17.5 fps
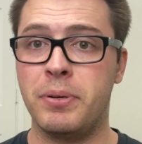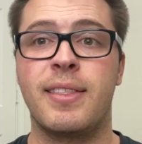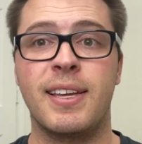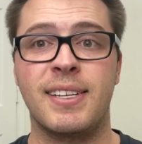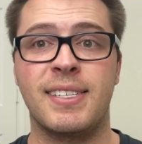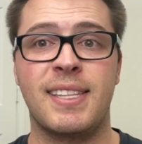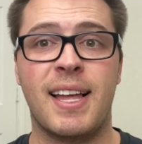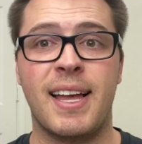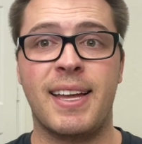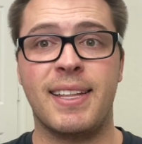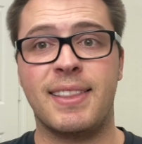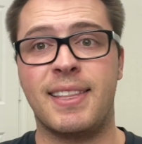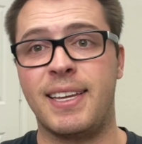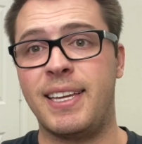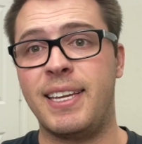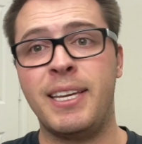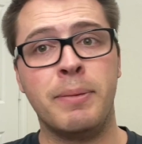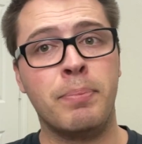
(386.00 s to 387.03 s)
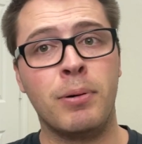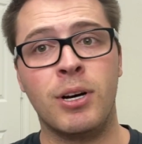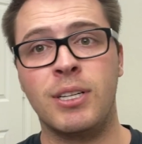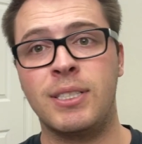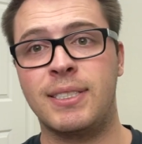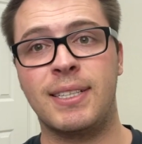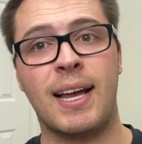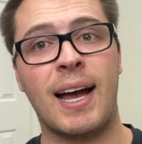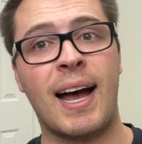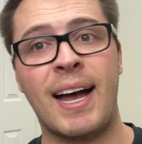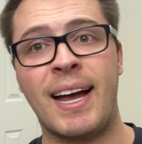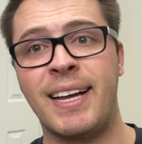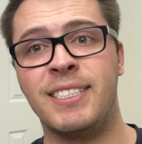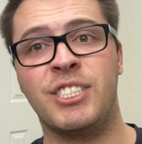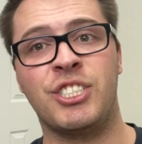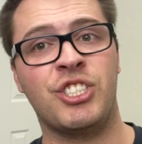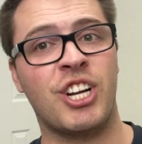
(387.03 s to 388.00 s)
Things like the ebooks,
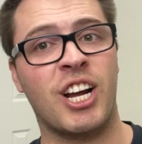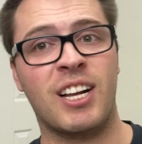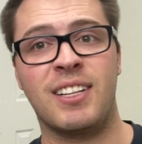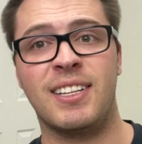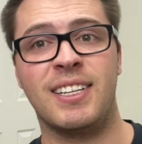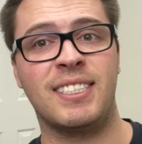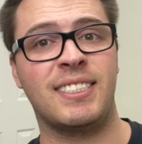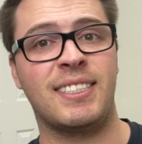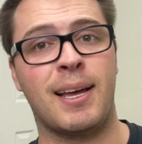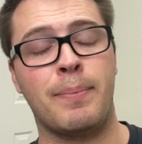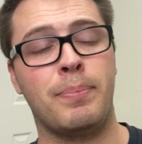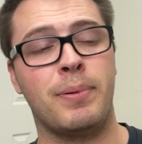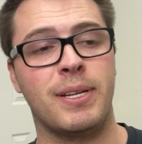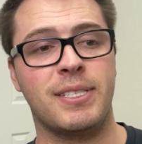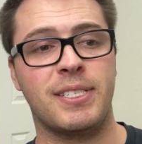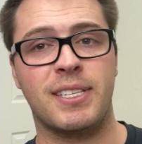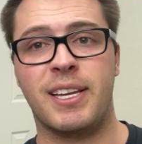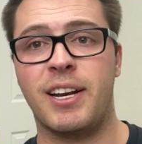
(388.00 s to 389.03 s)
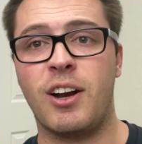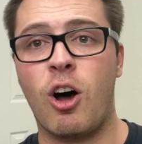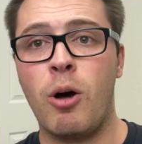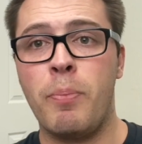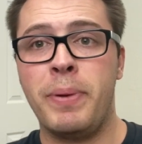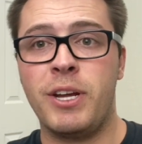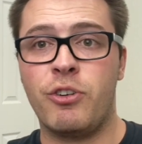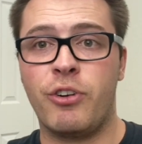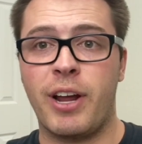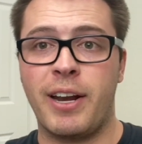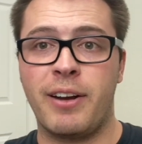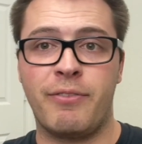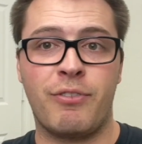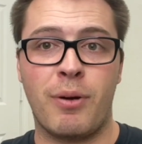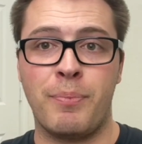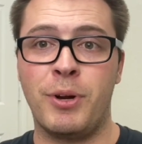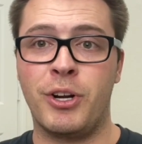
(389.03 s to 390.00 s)
guides, checklists, templates can all be created
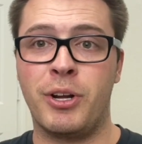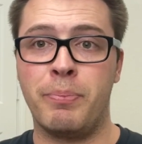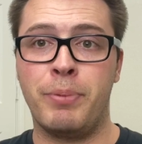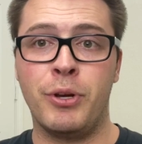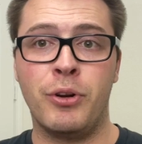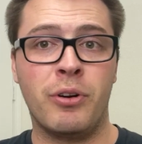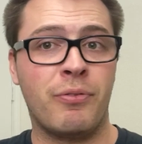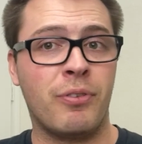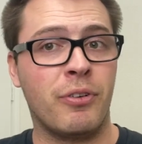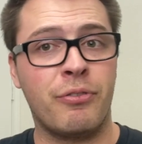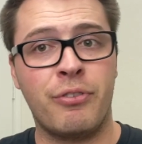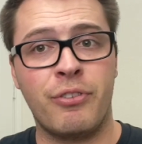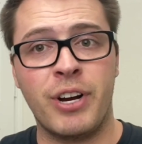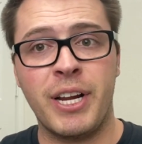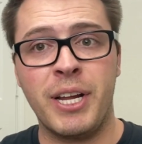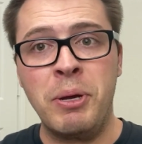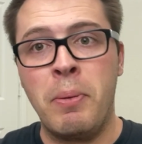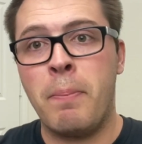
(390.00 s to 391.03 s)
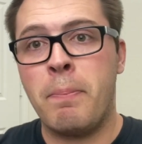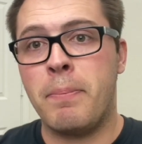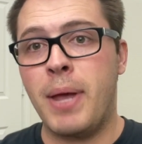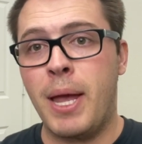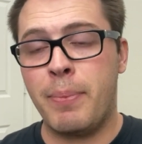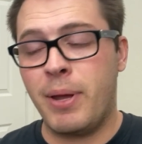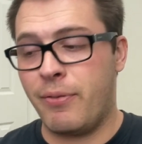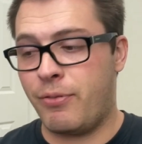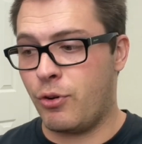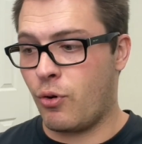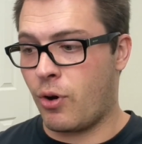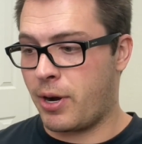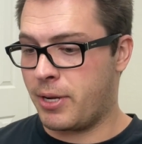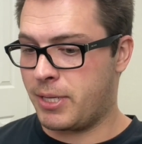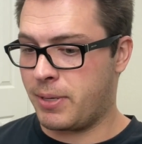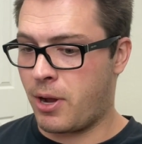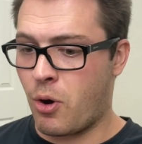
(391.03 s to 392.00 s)
from your computer for free. Maybe if you want
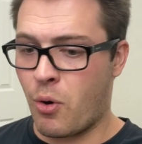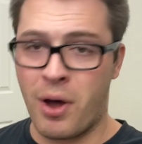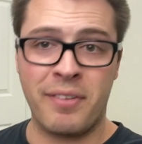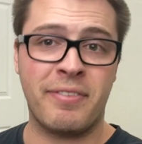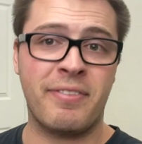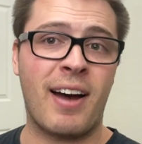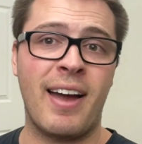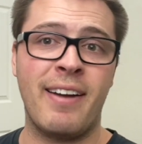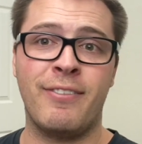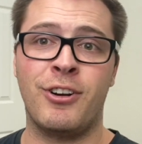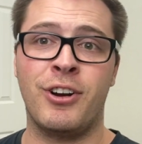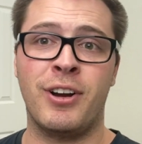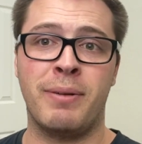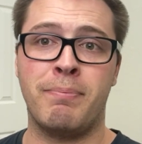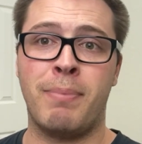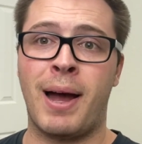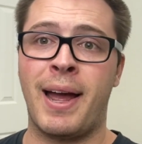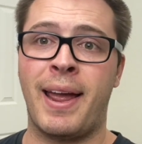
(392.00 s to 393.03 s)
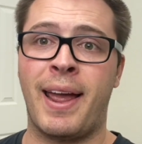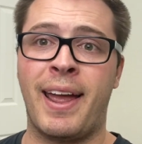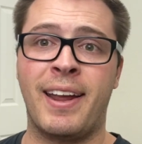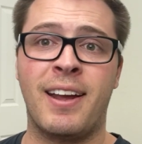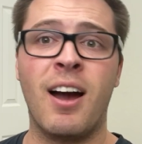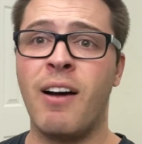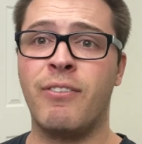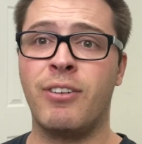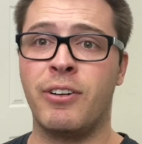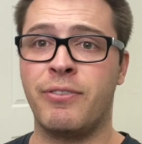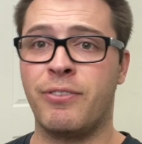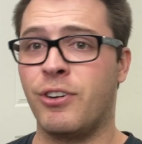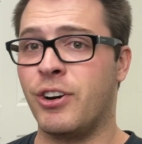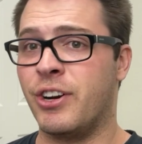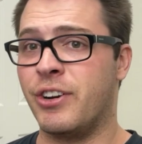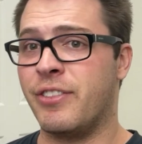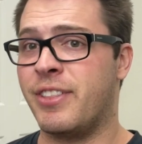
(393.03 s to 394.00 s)
to go on Fiverr and buy a cover
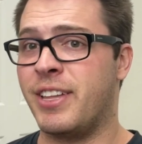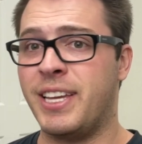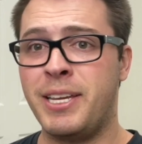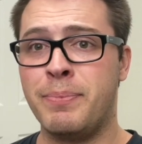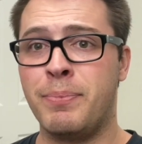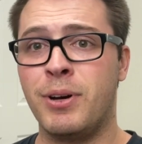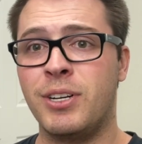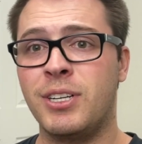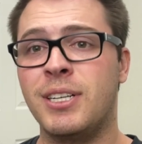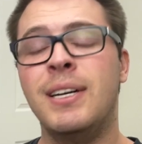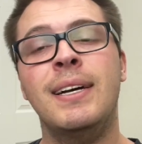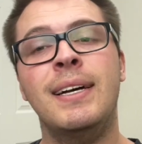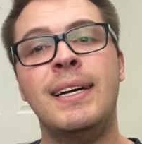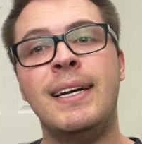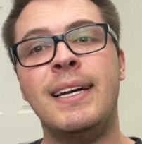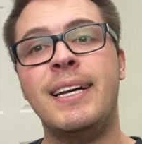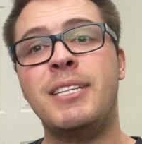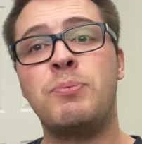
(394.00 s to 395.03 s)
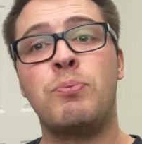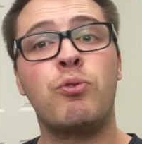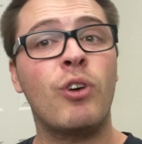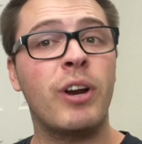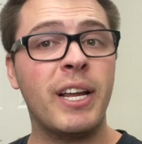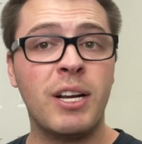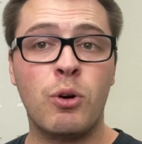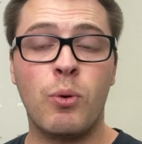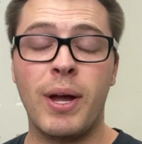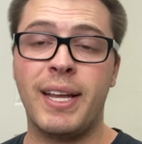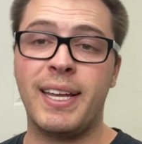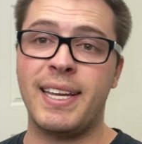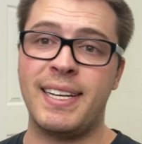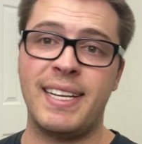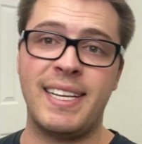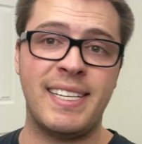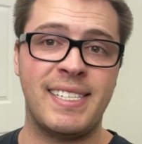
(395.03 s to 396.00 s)
for the ebook, it's pretty quick and
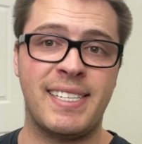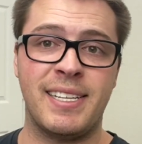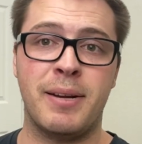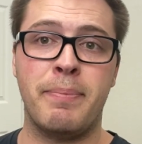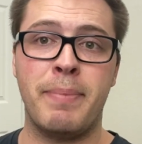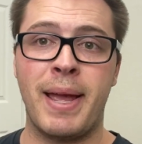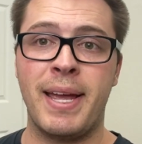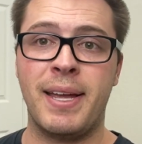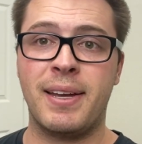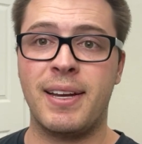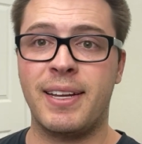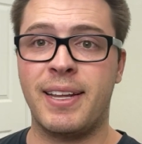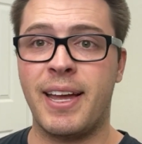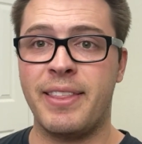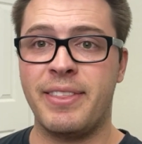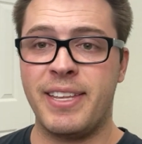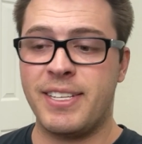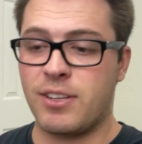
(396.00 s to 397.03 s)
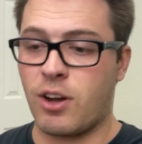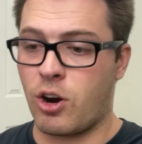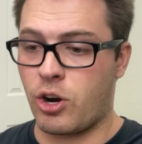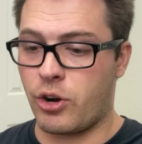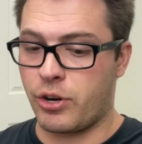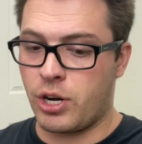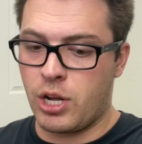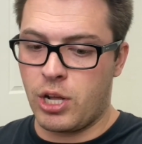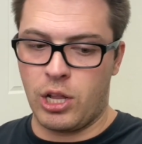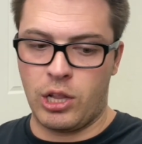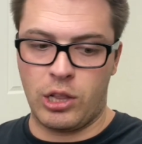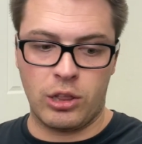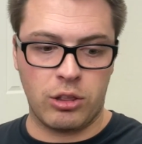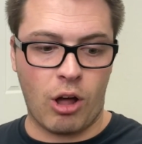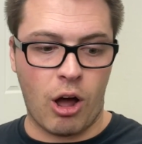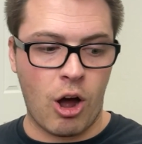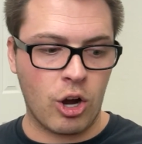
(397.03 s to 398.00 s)
easy to make. Again, these aren't
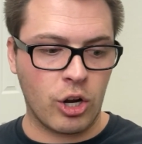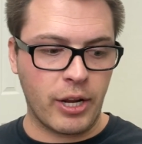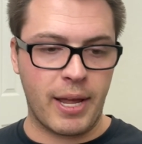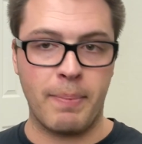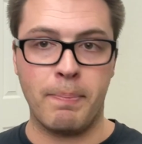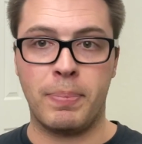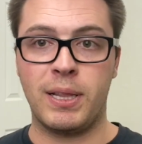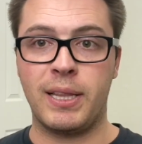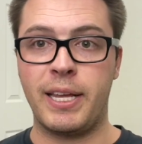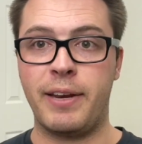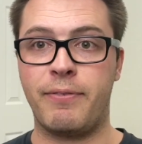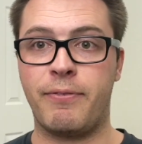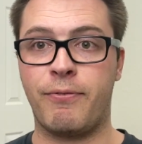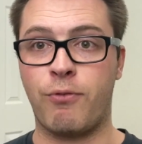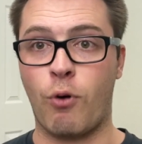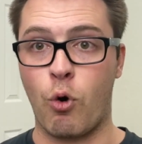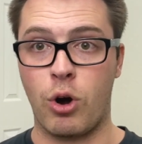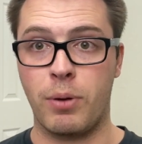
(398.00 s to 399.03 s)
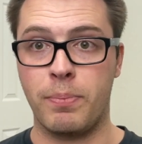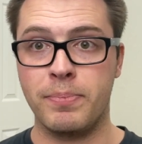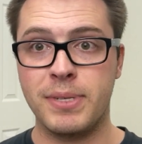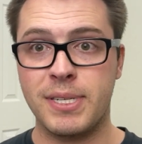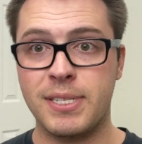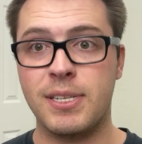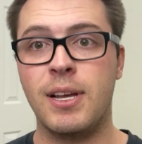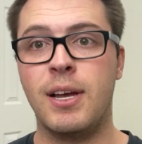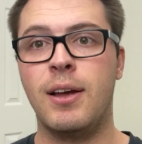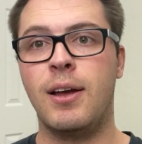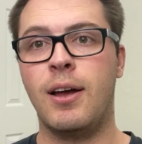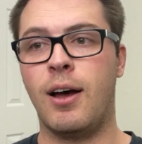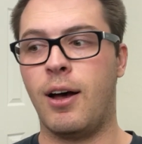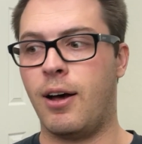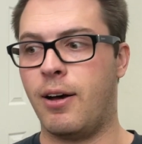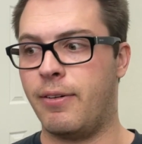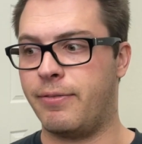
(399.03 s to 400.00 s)
long, complete forms
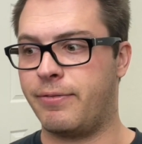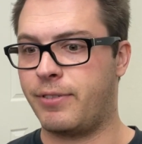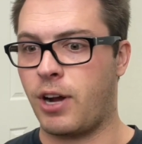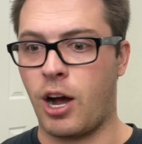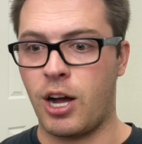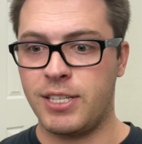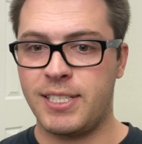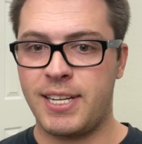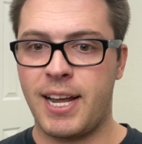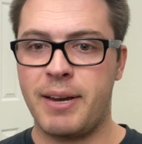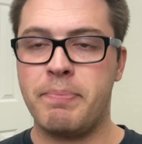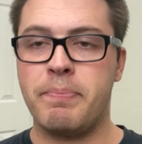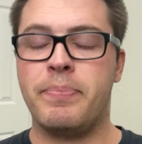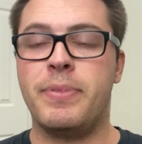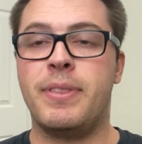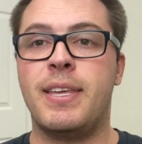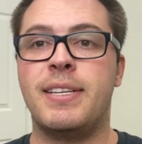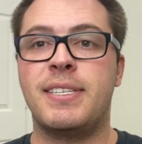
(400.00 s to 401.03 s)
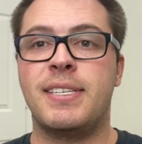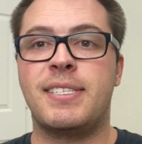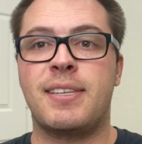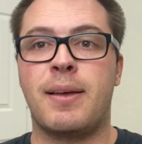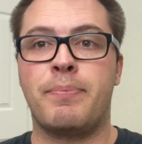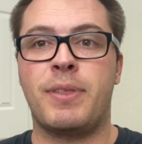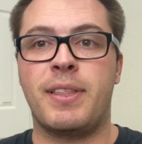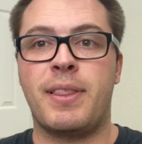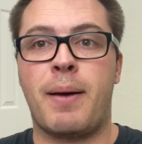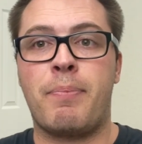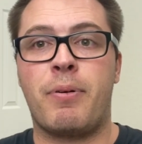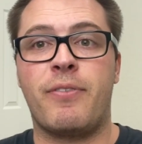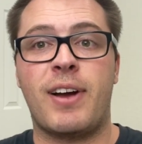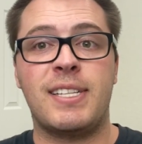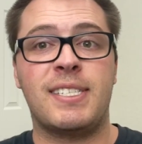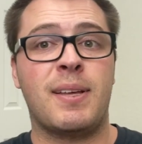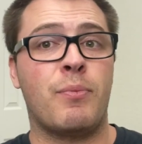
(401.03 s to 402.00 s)
of content. This is something that
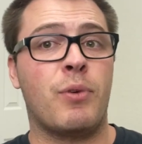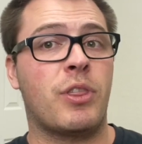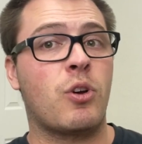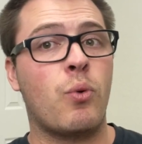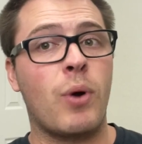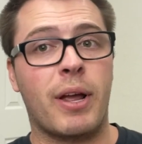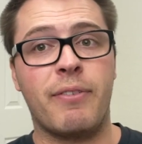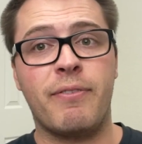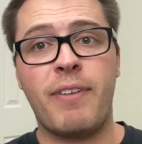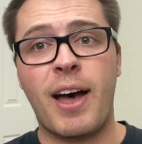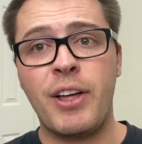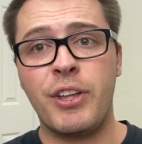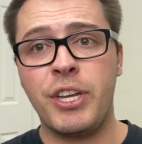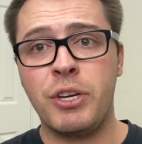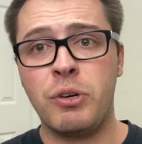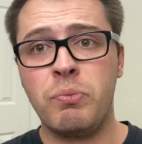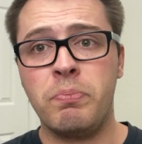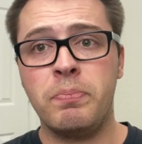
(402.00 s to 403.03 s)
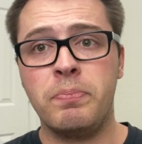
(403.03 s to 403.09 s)
provides them with quick value.